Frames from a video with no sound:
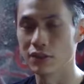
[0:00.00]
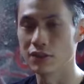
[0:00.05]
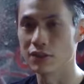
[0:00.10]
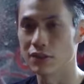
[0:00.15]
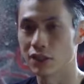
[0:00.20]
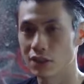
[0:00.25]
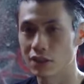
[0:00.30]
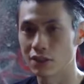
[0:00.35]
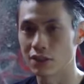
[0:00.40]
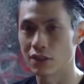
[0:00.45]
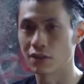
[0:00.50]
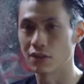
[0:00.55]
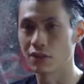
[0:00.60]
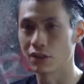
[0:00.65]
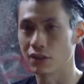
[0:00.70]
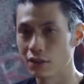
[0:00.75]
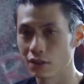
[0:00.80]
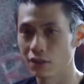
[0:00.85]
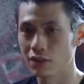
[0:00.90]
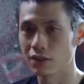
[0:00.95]
this Zhat Sao
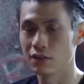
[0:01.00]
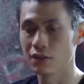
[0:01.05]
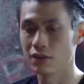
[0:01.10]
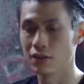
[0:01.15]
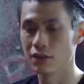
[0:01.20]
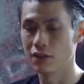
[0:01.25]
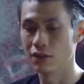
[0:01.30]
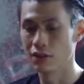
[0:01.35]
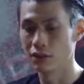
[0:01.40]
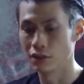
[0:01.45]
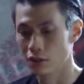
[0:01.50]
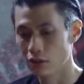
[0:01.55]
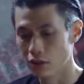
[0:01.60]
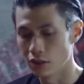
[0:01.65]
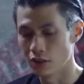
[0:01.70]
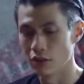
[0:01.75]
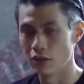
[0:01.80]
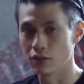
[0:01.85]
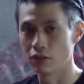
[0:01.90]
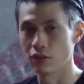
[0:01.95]
here,
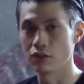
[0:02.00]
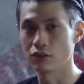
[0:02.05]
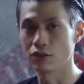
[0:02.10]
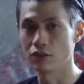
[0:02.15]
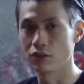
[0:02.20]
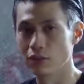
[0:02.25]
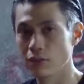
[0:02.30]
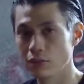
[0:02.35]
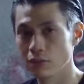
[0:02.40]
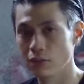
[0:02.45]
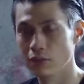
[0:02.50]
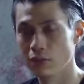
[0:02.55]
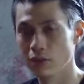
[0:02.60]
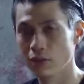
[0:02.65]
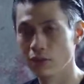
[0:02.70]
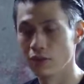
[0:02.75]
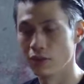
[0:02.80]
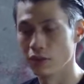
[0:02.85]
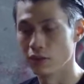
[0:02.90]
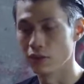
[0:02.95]
it's a short
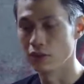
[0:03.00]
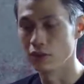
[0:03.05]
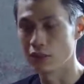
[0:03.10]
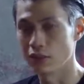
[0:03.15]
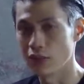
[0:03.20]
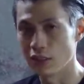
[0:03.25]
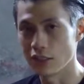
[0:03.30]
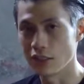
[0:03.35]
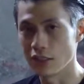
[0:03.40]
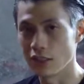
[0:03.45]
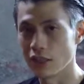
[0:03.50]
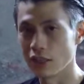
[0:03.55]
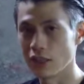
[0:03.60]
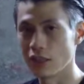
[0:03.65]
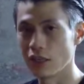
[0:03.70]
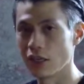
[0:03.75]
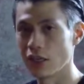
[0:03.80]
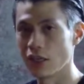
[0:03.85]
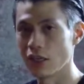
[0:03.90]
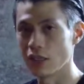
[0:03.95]

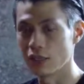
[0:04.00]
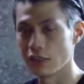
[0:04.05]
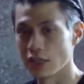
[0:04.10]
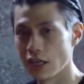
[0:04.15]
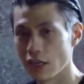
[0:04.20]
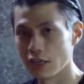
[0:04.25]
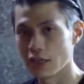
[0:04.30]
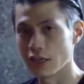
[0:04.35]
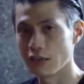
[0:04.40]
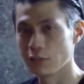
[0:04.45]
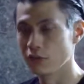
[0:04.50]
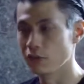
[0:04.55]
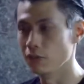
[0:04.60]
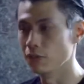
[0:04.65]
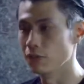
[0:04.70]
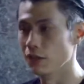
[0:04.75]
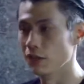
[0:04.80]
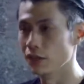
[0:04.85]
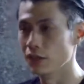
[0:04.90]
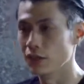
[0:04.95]
sinking and yanking
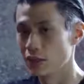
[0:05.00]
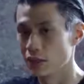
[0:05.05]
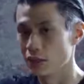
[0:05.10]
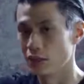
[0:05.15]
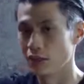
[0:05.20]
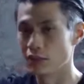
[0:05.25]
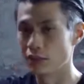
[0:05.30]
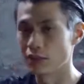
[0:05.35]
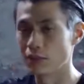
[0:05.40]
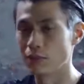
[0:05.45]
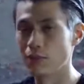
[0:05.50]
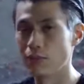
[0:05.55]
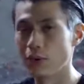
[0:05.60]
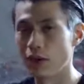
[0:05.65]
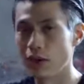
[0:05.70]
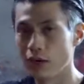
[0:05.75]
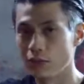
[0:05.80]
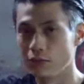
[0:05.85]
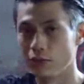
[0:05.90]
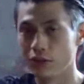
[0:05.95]
movement. It's
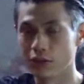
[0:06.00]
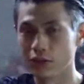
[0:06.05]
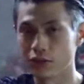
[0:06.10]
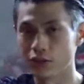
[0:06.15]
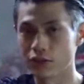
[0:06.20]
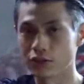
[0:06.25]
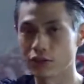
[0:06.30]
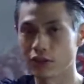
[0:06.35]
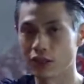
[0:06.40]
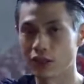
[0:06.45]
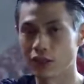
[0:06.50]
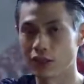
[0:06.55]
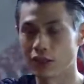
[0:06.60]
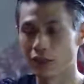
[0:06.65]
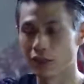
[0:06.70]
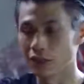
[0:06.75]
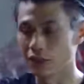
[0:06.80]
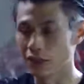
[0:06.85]
combined with a strike at